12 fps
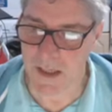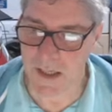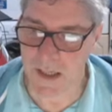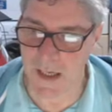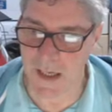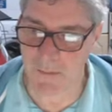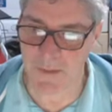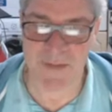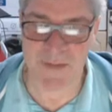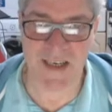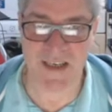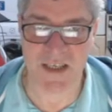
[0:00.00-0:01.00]
And we
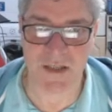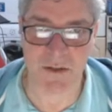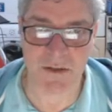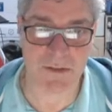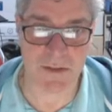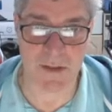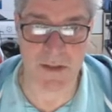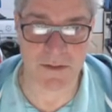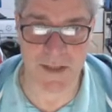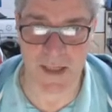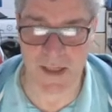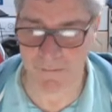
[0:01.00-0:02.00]
potentially got two of
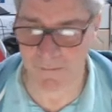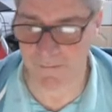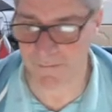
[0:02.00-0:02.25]
those there.